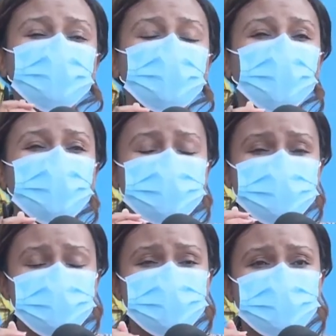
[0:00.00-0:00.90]
that we all
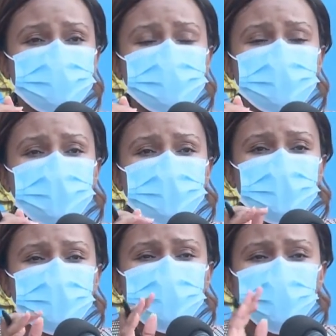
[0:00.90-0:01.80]
understand,
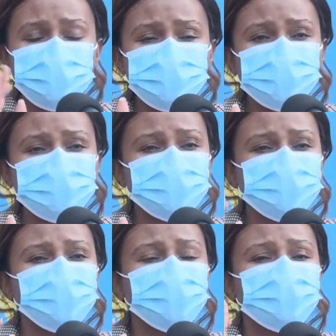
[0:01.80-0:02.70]
not just for
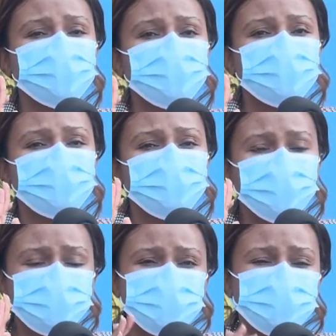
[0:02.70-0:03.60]
Sputnik,
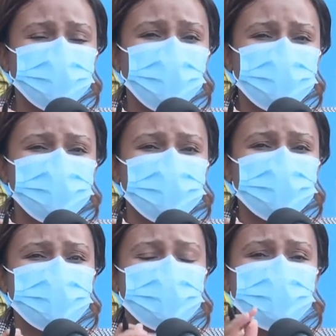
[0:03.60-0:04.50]
not just for
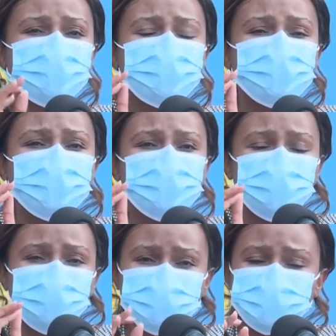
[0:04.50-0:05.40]
AstraZeneca,
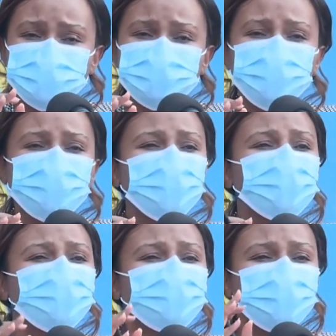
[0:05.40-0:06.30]
not just for
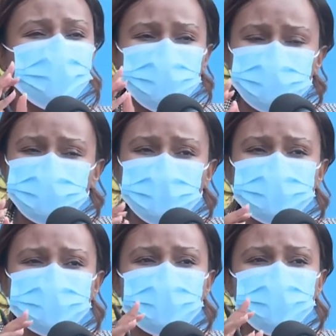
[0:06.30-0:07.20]
Moderna or
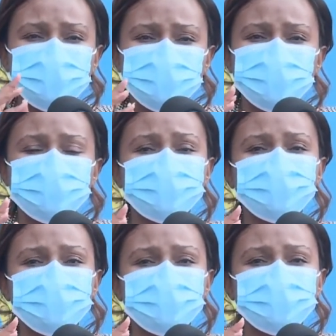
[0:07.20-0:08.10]
Pfizer or
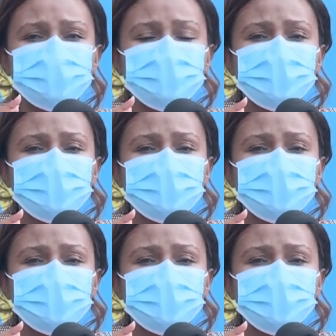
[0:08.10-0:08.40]
J&J,